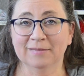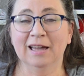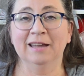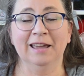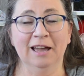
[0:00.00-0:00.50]

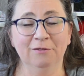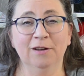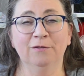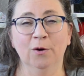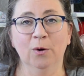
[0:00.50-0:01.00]
an
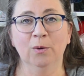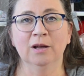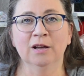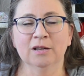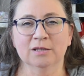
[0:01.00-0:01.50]
FFO.
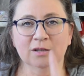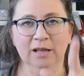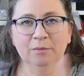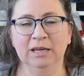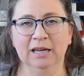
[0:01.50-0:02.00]
So
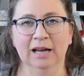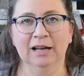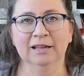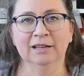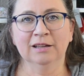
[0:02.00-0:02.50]
let me
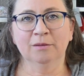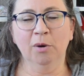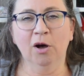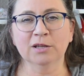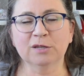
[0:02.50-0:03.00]

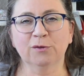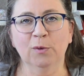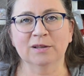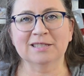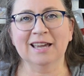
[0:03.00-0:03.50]
pause for
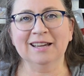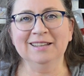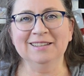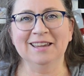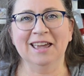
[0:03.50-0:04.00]
1
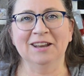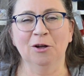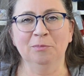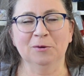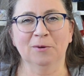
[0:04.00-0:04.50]
second and
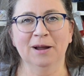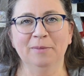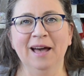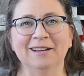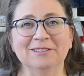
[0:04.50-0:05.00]
I'll be
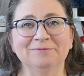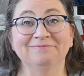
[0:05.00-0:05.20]
right back.